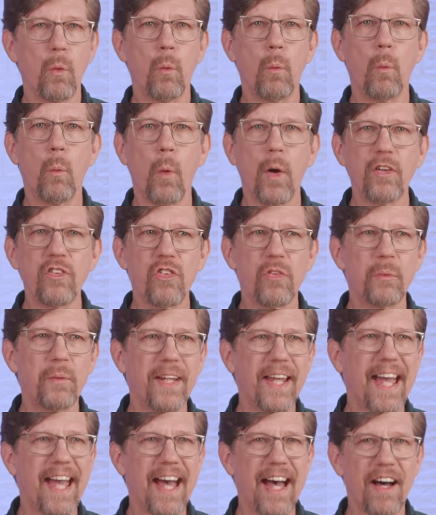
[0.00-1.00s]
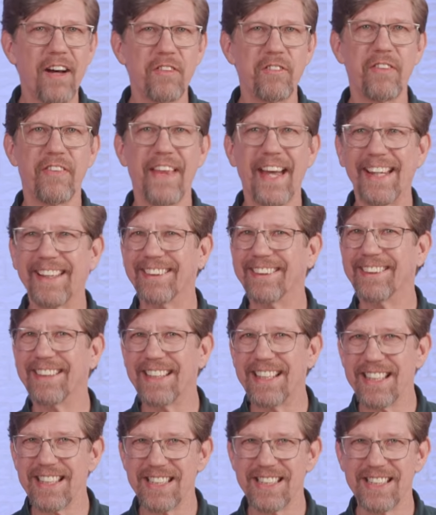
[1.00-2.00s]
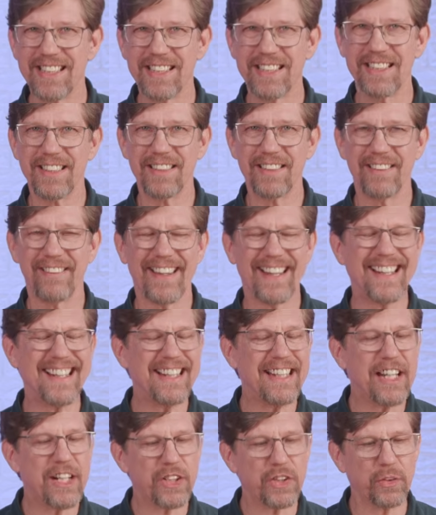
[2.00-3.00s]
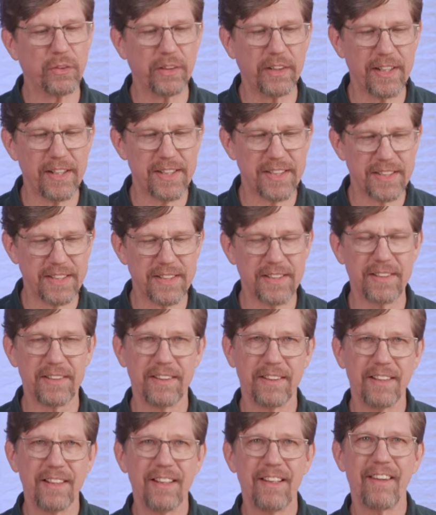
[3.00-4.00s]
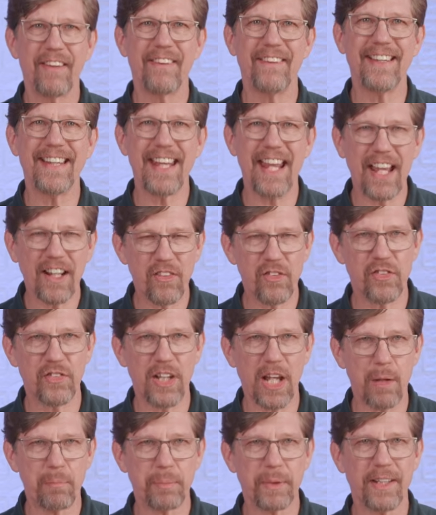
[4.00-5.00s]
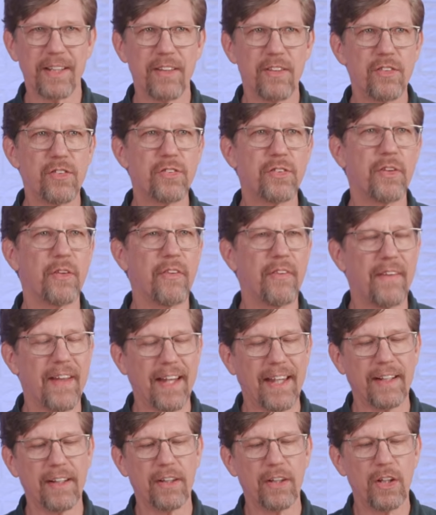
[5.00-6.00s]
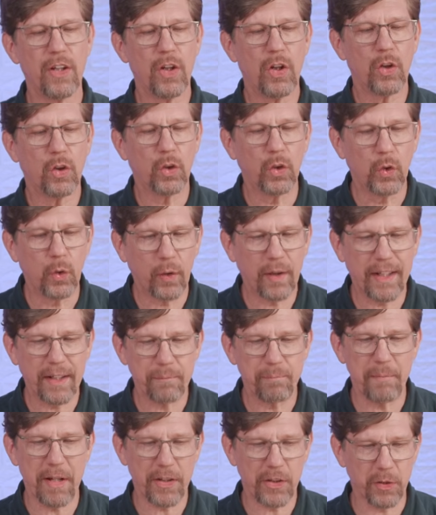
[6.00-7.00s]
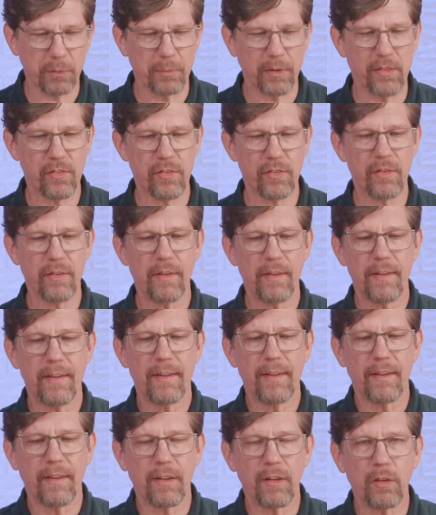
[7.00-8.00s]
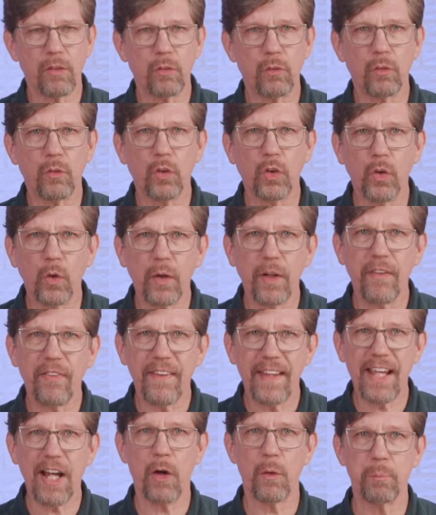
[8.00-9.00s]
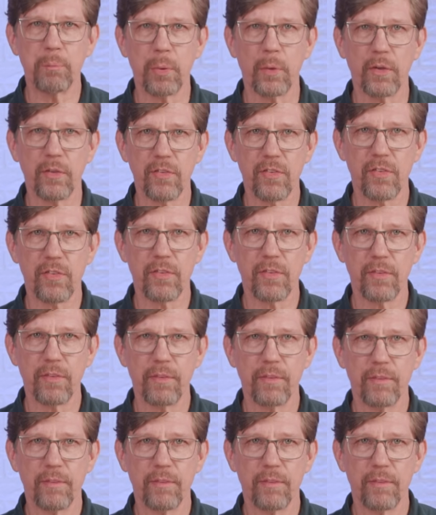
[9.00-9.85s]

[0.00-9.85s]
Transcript: Once we have that list, that initial list, the next step is to then look at measurements, look at the outputs.